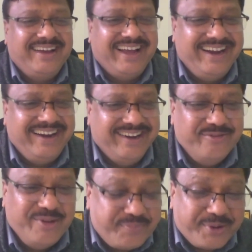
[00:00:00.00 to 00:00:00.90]

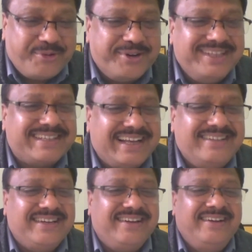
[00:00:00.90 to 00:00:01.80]
And we promote this
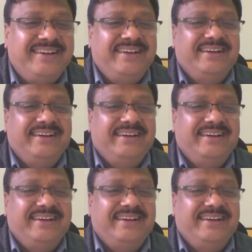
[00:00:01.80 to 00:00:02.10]
culture